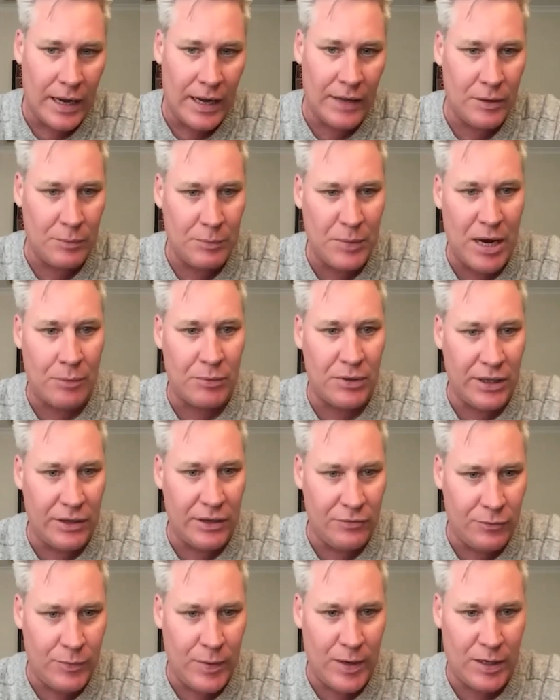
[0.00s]
and then be able to
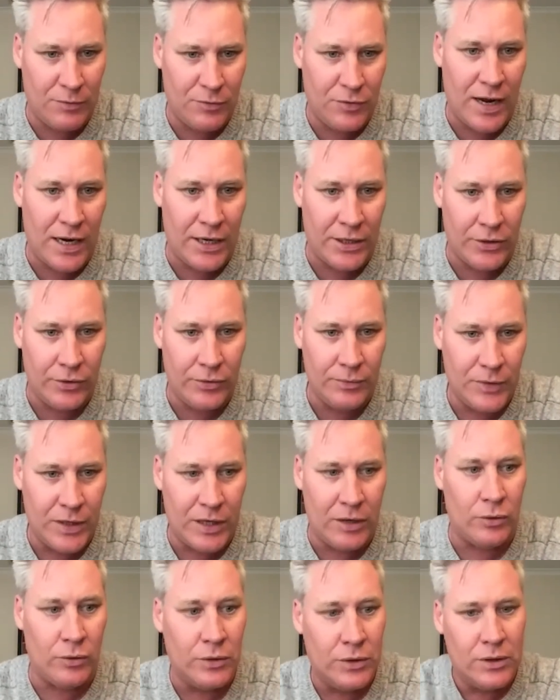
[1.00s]
get value.
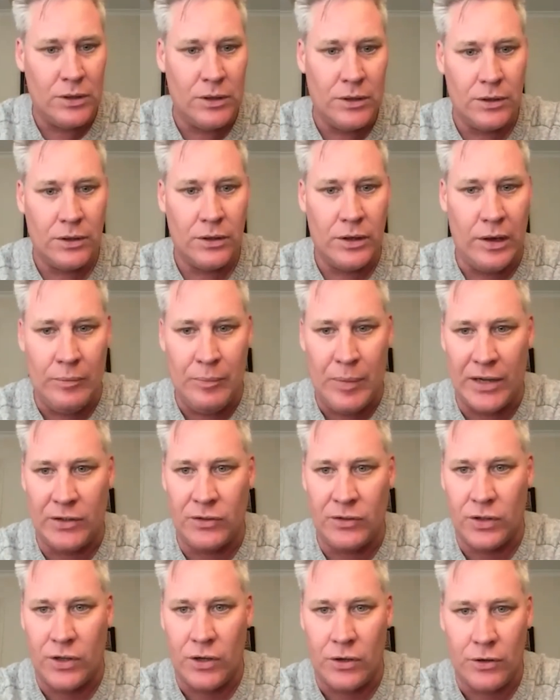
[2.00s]
Now, going back
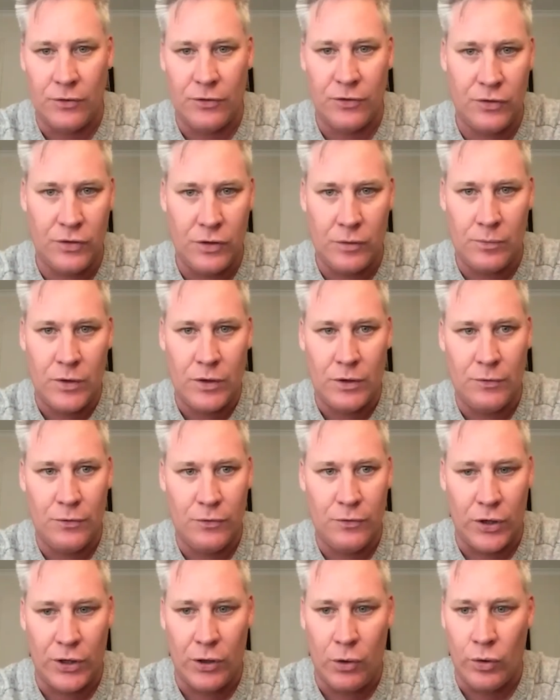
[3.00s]
to the kind of the, the
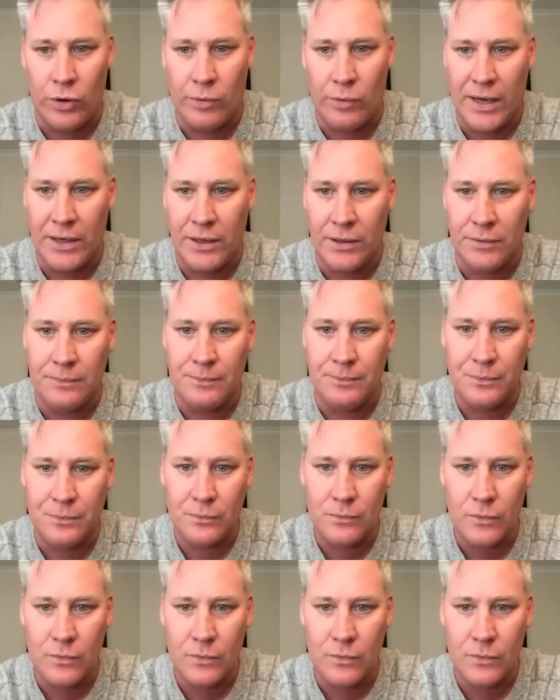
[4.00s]
fully automated